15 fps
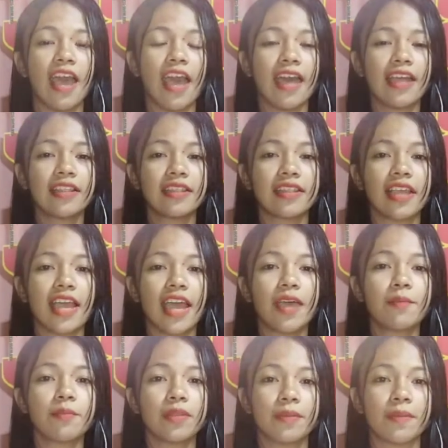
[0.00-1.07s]
and
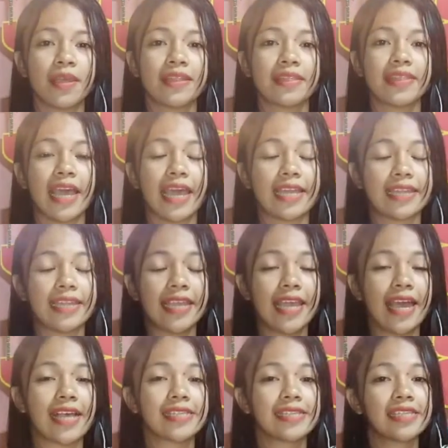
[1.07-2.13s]
implement the
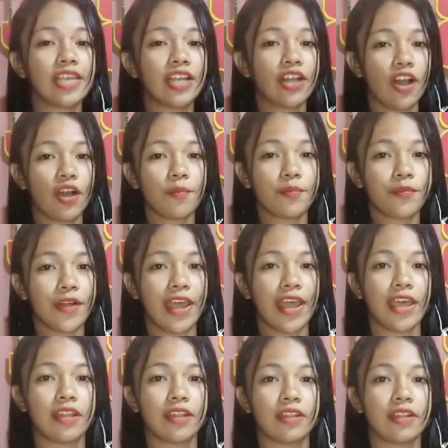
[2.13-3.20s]
ideas they
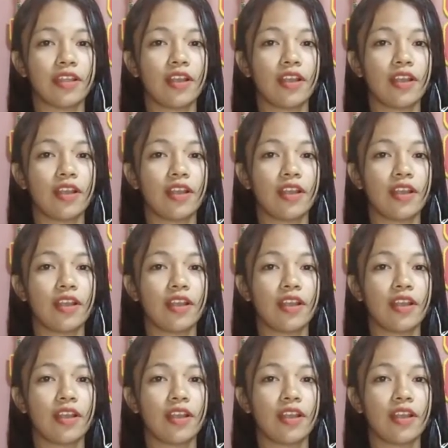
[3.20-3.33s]
comprehend